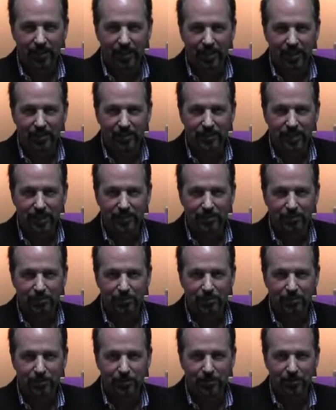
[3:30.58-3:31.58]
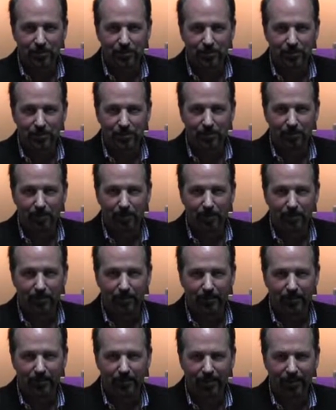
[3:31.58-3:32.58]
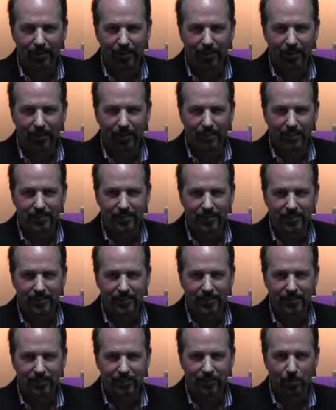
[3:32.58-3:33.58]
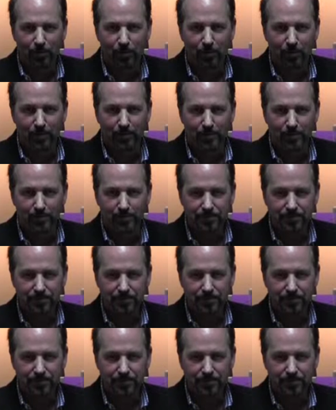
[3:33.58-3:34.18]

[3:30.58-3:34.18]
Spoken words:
genetics class, University of Illinois, about 1974,